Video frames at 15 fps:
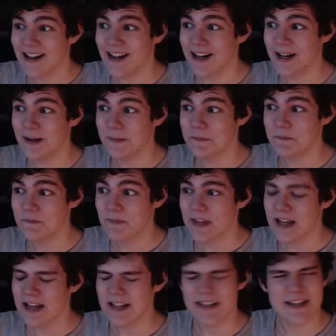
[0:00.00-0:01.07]
Um,
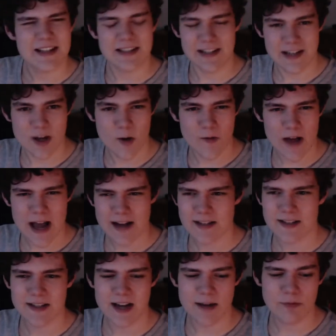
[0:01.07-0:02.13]
it's this
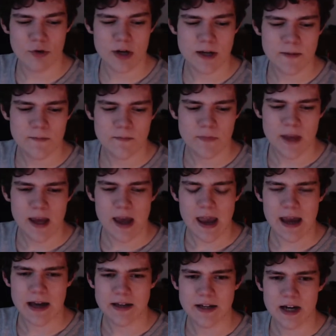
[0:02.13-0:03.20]
Ecovacs type one
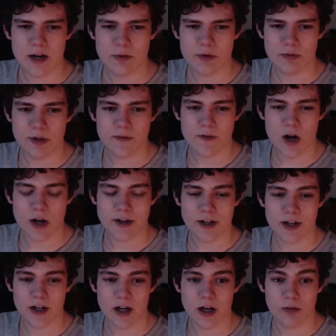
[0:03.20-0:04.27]
and uh, we would have gotten a,
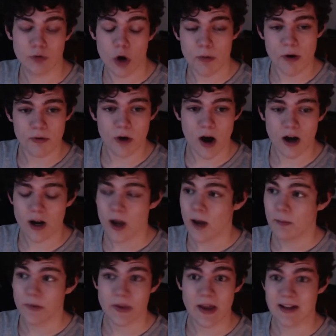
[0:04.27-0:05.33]
a Roborock,
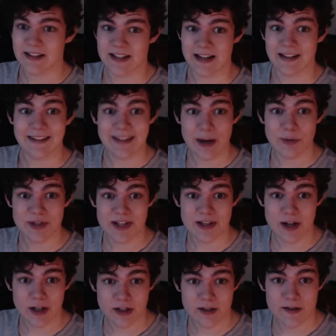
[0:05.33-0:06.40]
but that's like a thousand
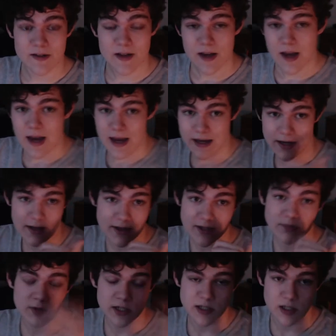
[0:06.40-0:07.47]
dollars, and uh,
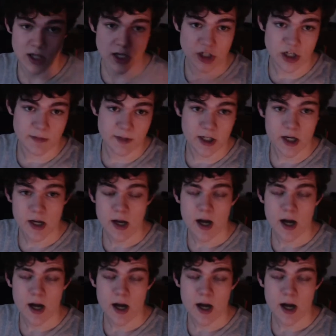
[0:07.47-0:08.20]
this one is a lot cheaper.